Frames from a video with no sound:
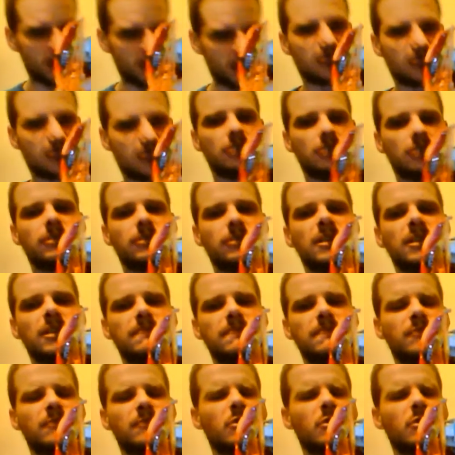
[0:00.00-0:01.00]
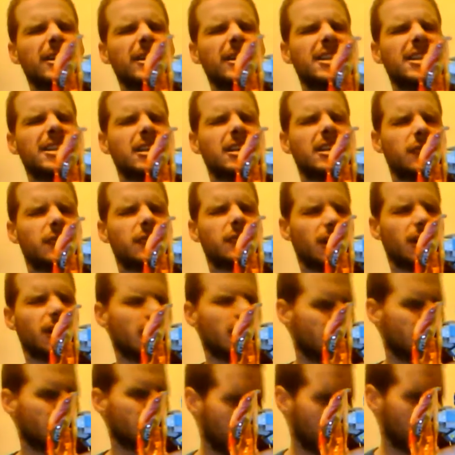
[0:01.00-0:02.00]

Excuse me, which is fine.